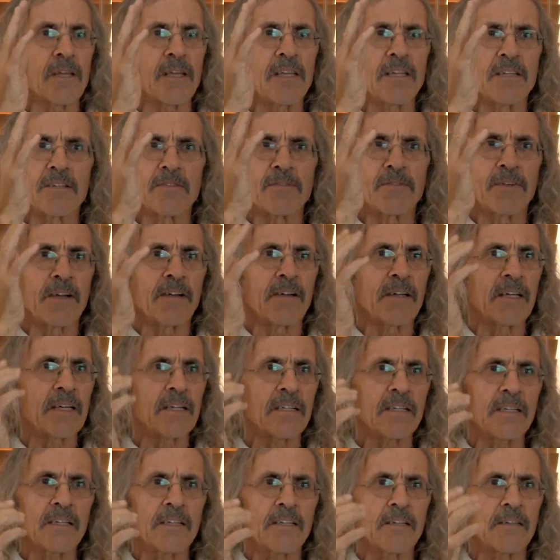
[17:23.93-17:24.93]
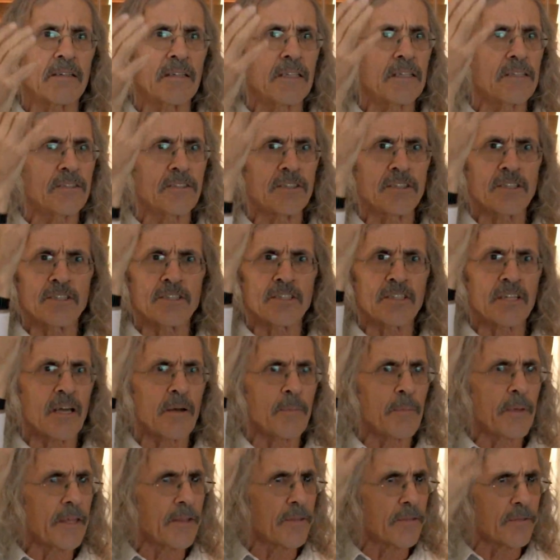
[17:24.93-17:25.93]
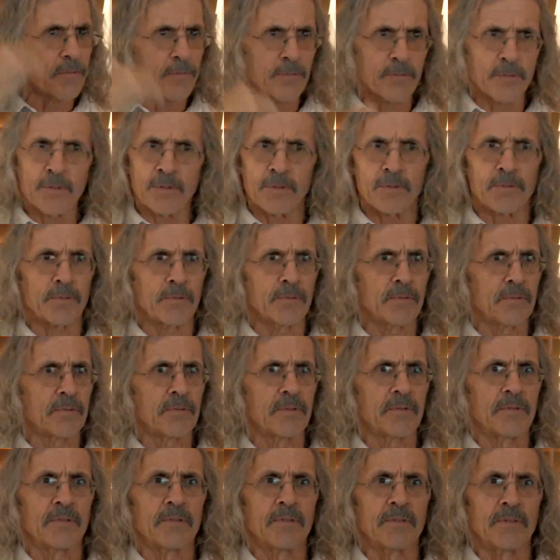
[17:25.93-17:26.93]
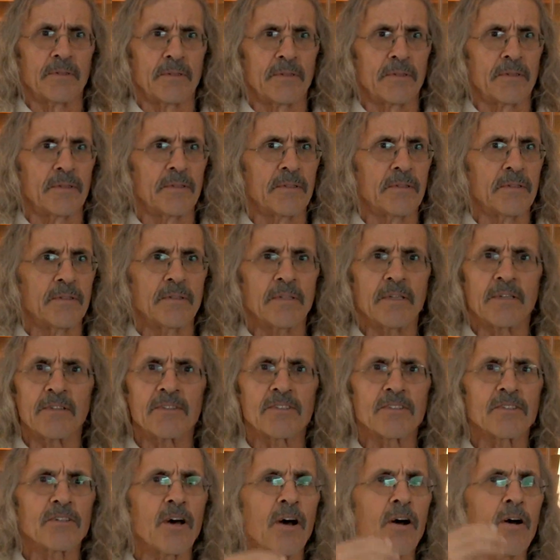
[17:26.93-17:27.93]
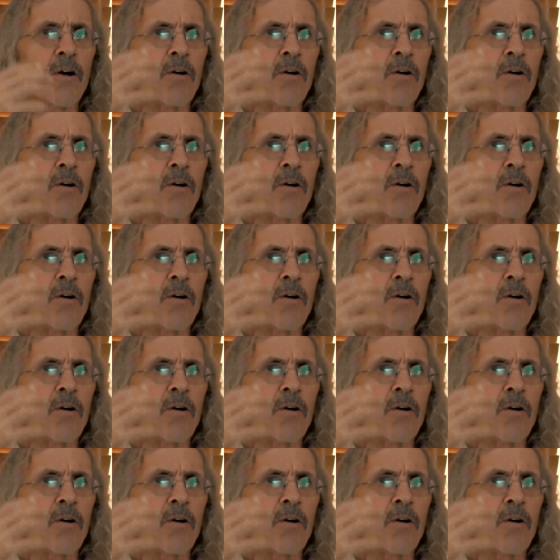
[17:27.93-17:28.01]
It's very clear, it's just coming through. It's